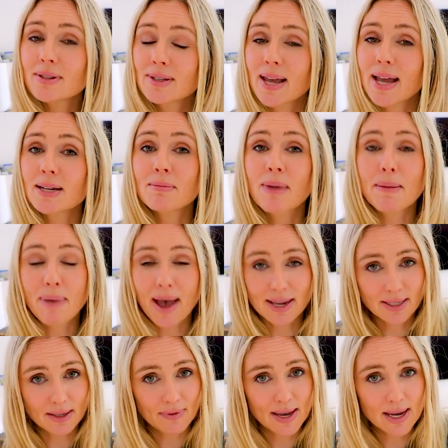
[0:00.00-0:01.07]
set my
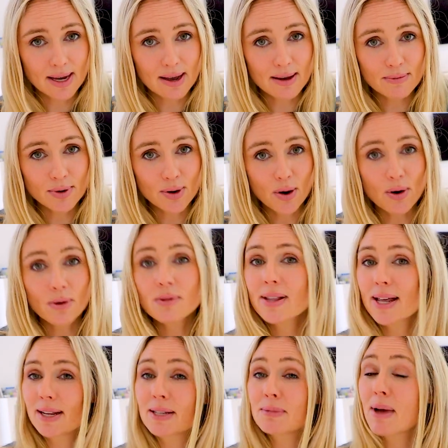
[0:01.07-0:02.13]
passive income goal,
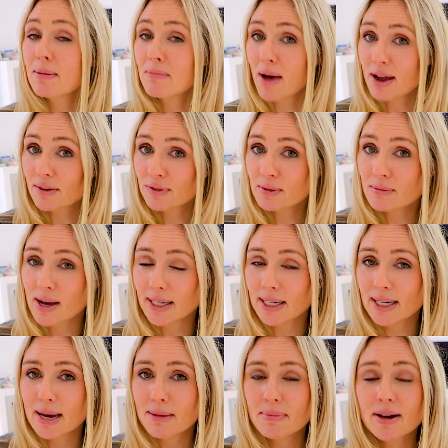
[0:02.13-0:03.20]
that is my mindful
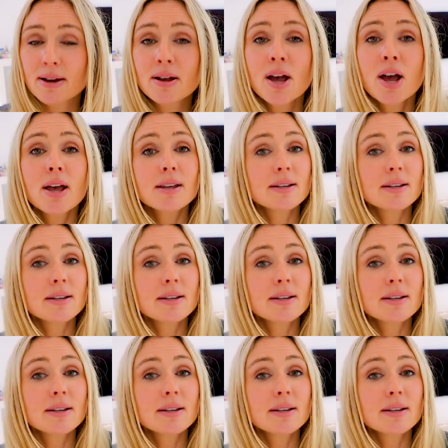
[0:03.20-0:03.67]
money number,